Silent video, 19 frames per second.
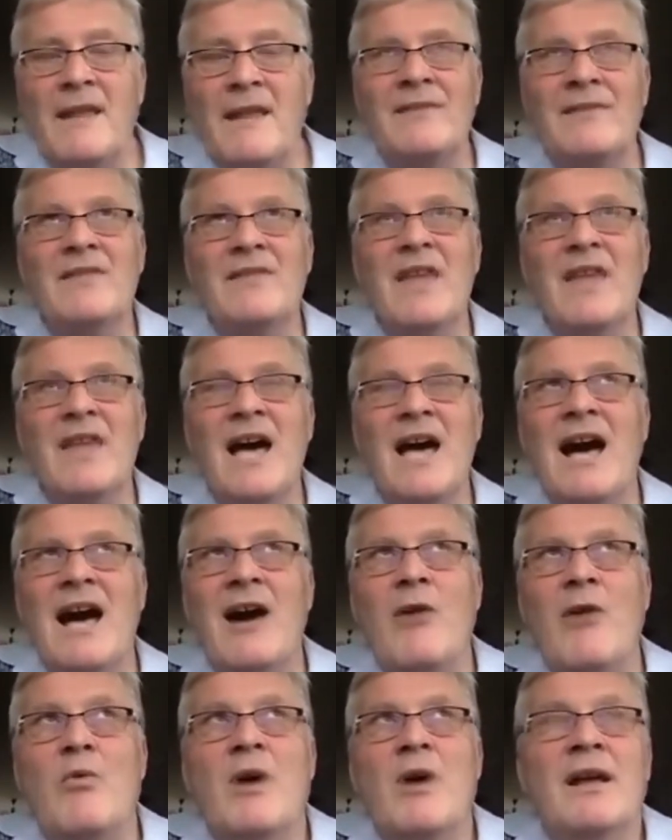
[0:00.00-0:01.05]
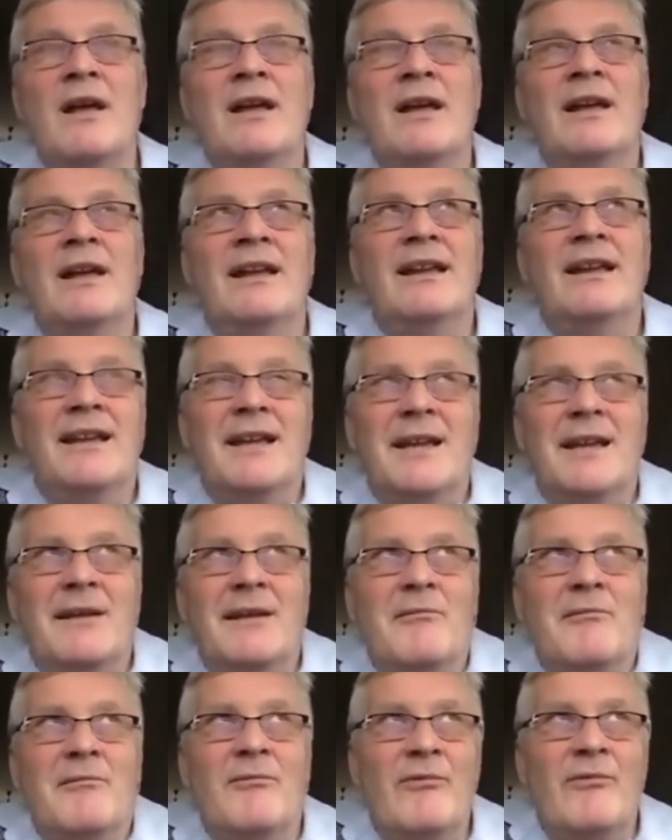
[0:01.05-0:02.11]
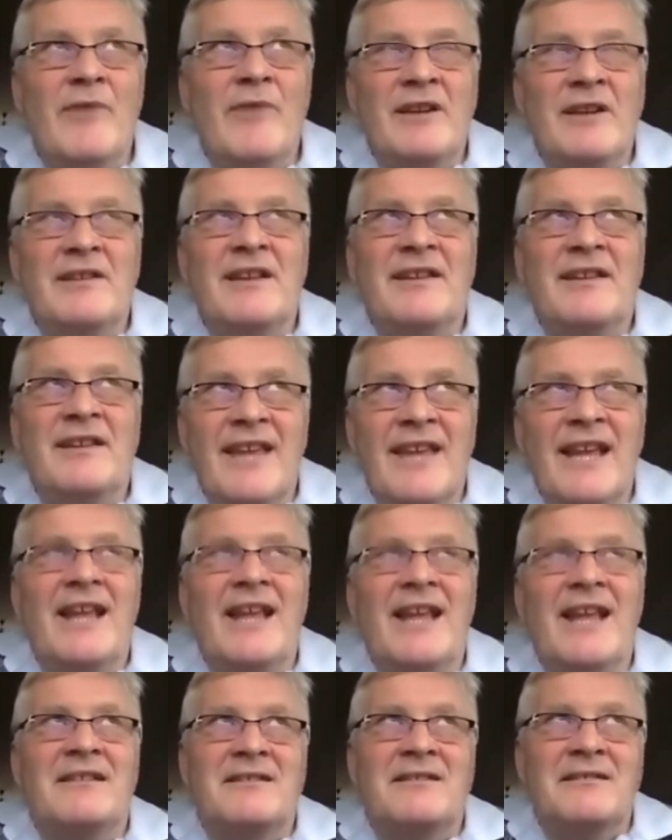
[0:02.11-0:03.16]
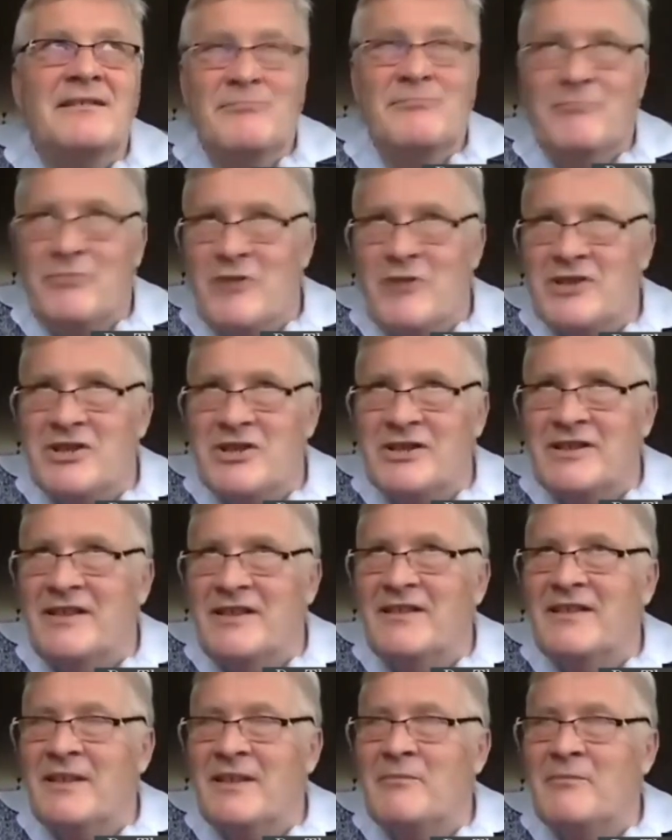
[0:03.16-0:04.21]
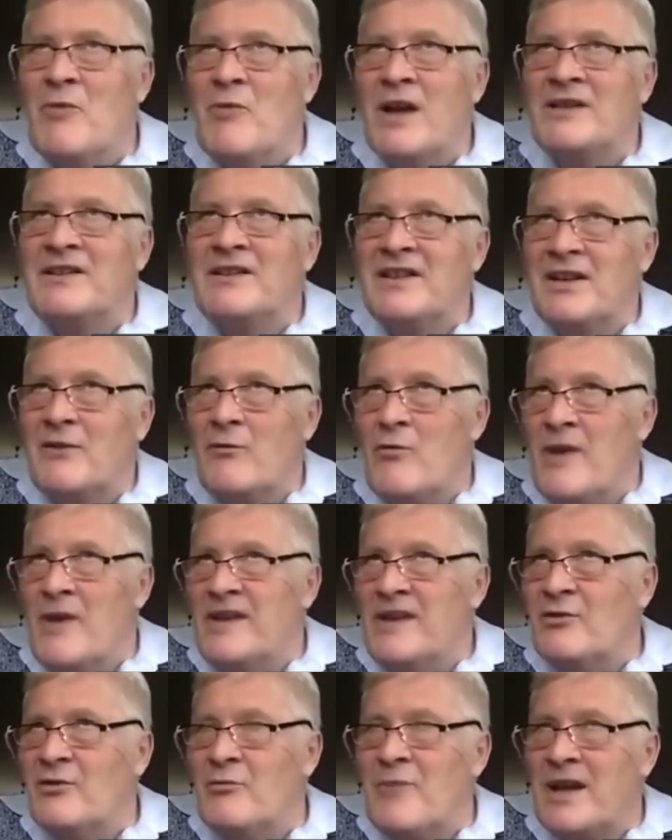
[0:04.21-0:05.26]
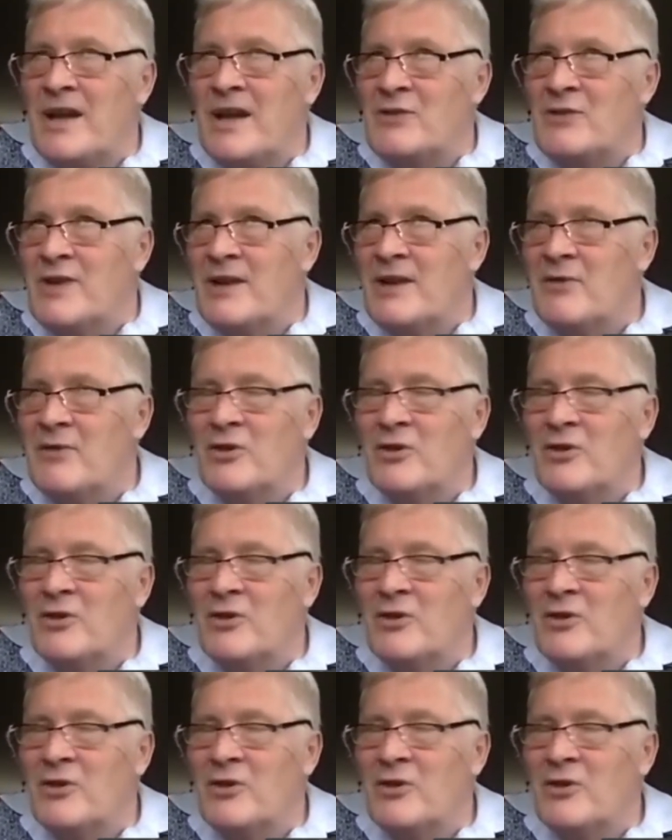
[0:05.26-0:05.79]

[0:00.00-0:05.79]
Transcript: Now, the, the second prejudice, I mean, one is kind of waste of money, we have